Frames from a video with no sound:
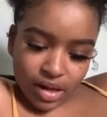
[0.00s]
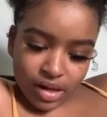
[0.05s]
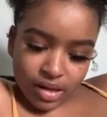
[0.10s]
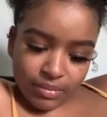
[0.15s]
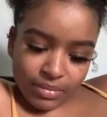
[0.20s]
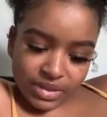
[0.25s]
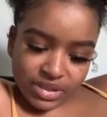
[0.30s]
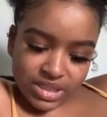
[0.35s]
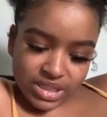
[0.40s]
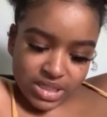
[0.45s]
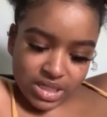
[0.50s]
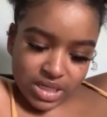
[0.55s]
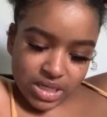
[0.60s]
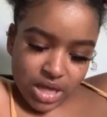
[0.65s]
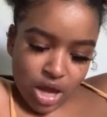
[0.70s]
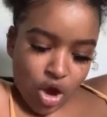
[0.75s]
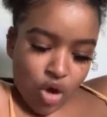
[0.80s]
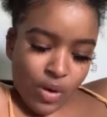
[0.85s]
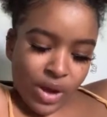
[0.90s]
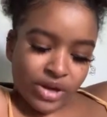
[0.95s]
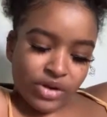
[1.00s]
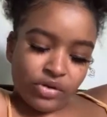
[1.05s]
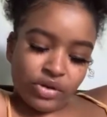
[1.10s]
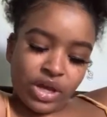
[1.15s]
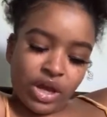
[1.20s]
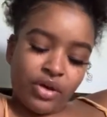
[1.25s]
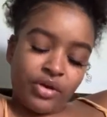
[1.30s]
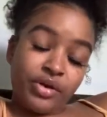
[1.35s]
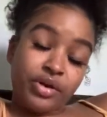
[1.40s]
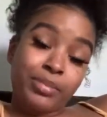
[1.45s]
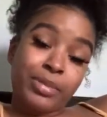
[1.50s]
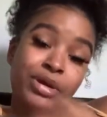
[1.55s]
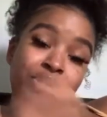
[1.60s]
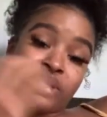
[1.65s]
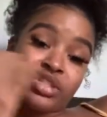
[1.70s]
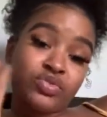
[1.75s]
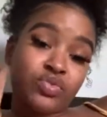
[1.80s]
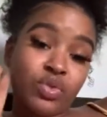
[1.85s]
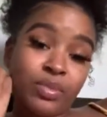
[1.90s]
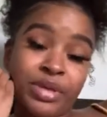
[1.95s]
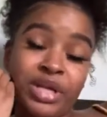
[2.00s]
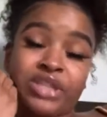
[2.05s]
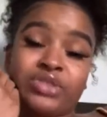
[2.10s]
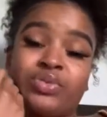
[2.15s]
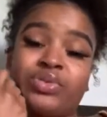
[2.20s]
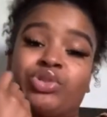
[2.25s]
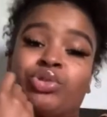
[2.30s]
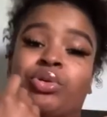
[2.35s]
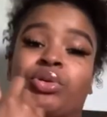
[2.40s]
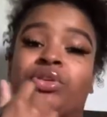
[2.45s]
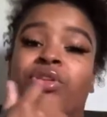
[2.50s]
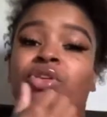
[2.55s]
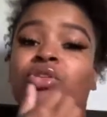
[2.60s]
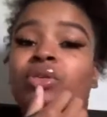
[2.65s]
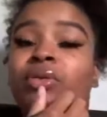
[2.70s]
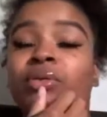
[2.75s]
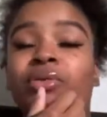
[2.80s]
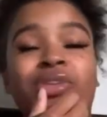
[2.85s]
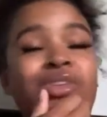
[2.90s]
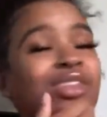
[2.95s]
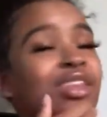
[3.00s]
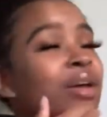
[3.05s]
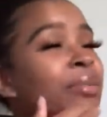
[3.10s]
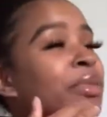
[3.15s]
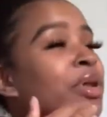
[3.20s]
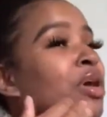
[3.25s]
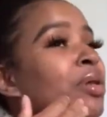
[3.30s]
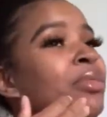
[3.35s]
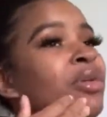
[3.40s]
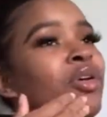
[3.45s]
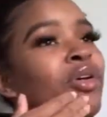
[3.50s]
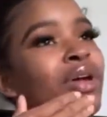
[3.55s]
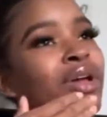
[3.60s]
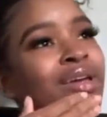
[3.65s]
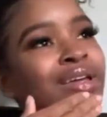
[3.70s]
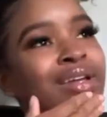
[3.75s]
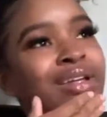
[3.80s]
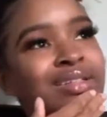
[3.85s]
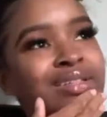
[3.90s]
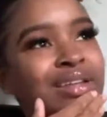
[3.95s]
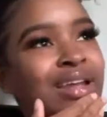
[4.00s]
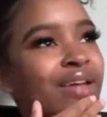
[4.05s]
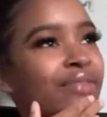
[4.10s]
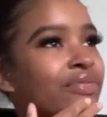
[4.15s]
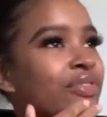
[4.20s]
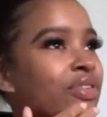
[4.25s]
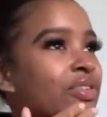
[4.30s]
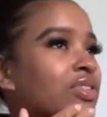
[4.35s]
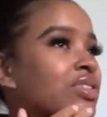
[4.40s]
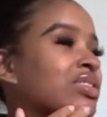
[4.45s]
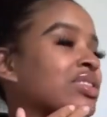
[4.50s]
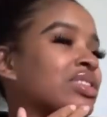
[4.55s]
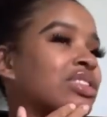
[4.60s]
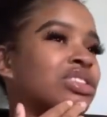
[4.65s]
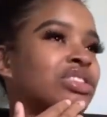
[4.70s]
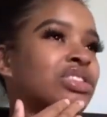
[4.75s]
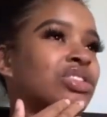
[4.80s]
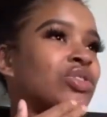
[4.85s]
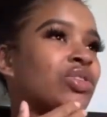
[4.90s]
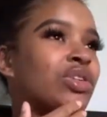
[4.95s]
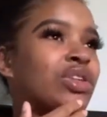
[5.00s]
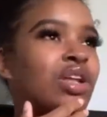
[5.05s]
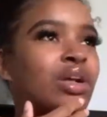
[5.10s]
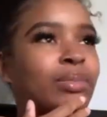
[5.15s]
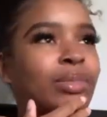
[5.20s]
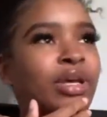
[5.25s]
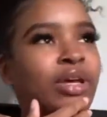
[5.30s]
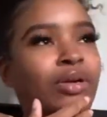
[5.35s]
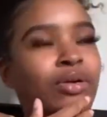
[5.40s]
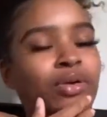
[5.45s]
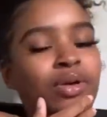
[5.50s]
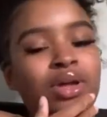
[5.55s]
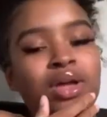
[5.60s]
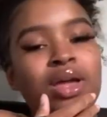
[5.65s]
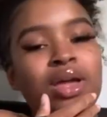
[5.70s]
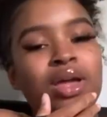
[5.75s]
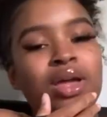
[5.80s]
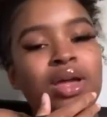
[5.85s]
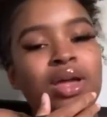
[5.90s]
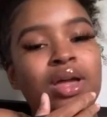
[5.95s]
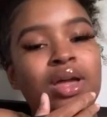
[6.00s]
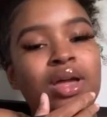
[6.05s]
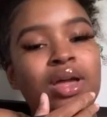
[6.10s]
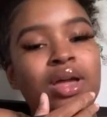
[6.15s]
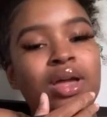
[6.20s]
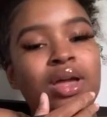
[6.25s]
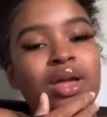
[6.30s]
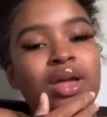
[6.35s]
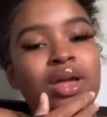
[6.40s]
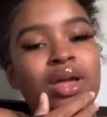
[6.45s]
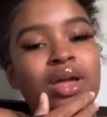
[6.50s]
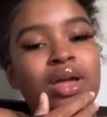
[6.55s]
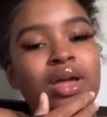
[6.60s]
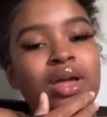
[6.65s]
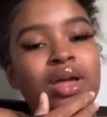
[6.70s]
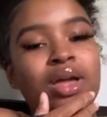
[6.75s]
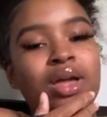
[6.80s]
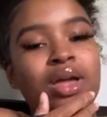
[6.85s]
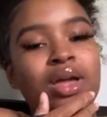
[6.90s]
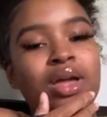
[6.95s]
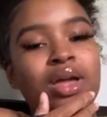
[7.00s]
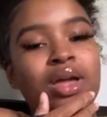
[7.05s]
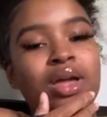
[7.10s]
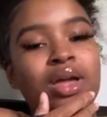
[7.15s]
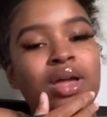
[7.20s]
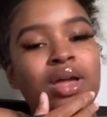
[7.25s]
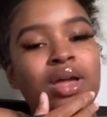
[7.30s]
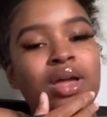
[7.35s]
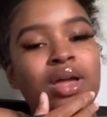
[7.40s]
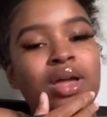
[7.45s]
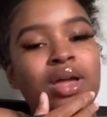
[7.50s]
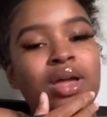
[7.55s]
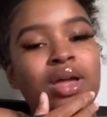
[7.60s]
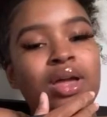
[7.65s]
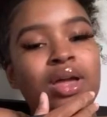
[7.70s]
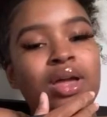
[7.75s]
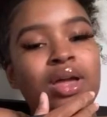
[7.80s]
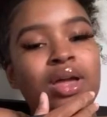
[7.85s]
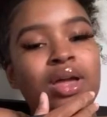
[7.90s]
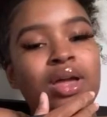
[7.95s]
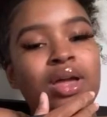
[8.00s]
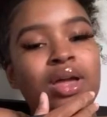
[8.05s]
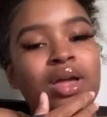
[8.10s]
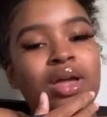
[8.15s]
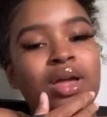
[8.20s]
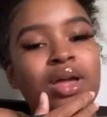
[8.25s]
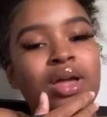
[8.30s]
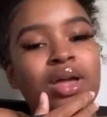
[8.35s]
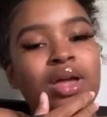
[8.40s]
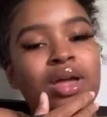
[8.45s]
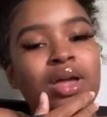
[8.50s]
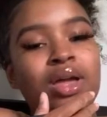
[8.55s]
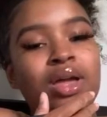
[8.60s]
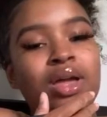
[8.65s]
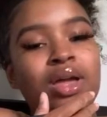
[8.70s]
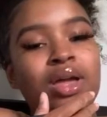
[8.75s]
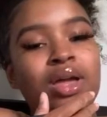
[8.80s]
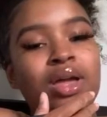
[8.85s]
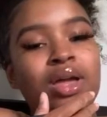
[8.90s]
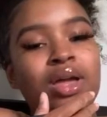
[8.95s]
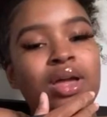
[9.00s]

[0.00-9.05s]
Let me see. Oh, I know y'all heard about this woman. That's what's on the thumbnail. I'm gonna go ahead and get into that first because she's on the thumbnail. Lady who got accused. She was a